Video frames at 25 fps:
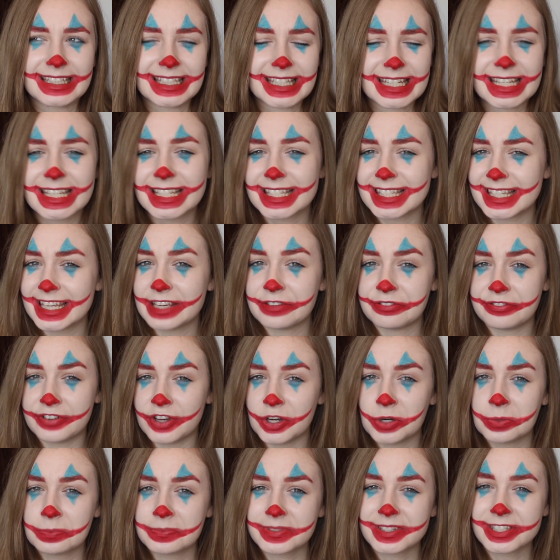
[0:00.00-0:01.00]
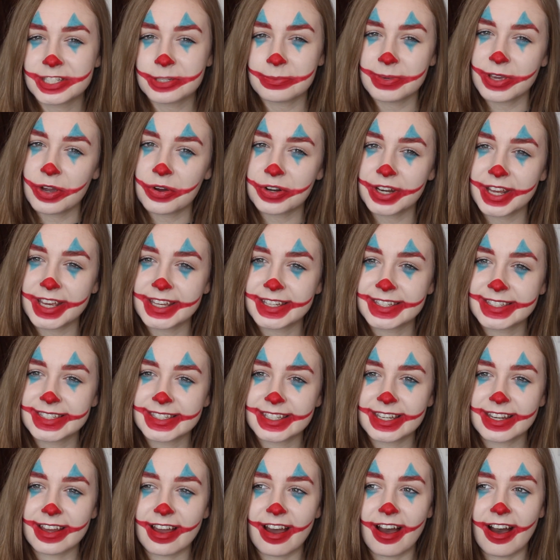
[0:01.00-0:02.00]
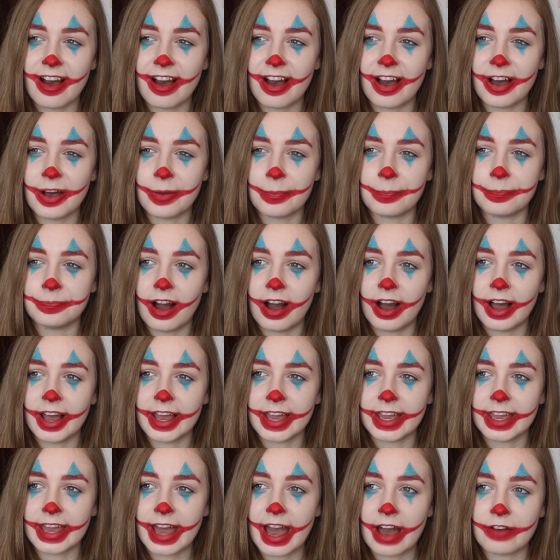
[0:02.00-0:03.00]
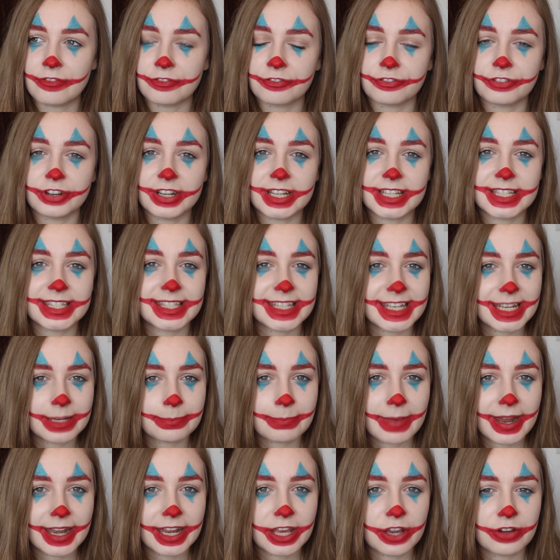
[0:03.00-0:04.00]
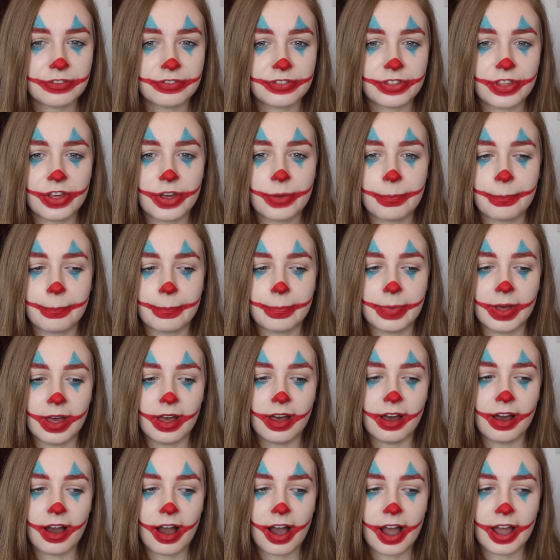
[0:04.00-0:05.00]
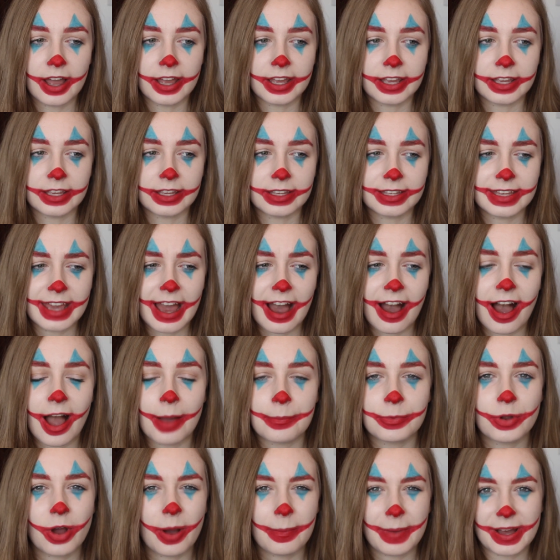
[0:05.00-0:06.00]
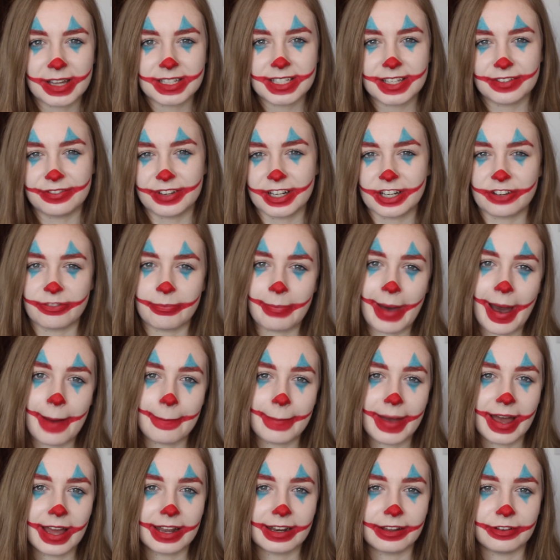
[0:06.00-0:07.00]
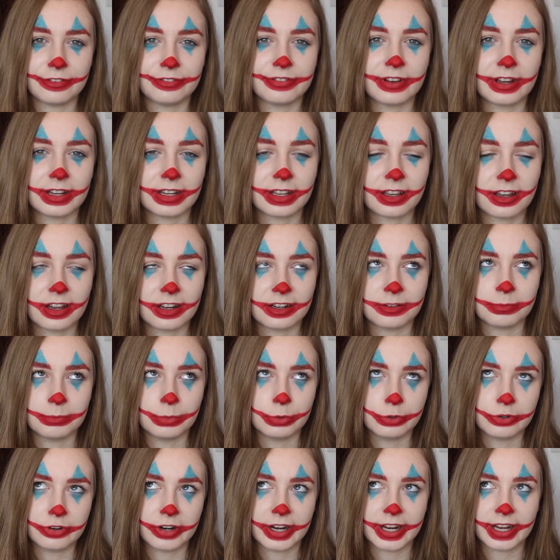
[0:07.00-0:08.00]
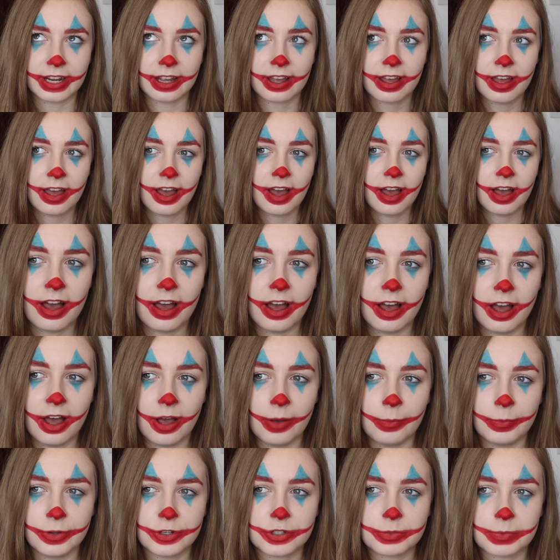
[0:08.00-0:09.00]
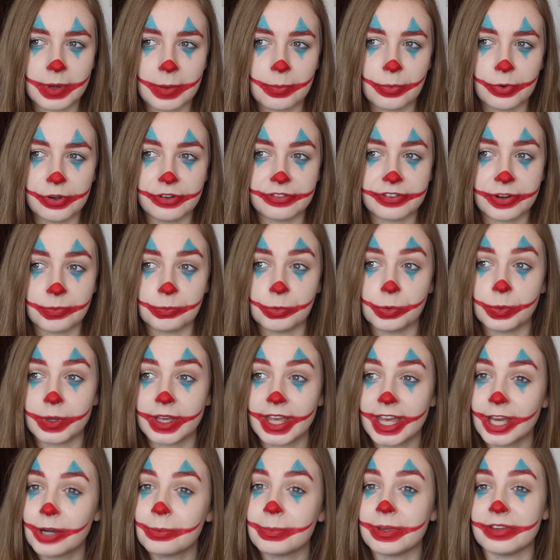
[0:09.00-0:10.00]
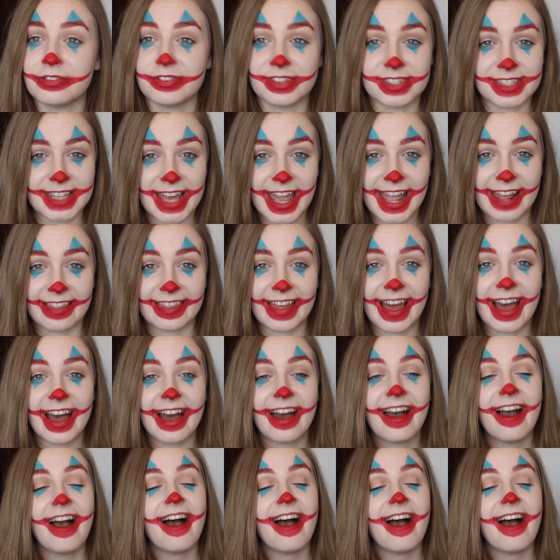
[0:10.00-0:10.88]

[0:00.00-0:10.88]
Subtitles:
DC films, to be honest. I haven't really seen many of them, but I'm not a massive fan of Batman. I find it kind of boring, which my boyfriend will kill me for saying that.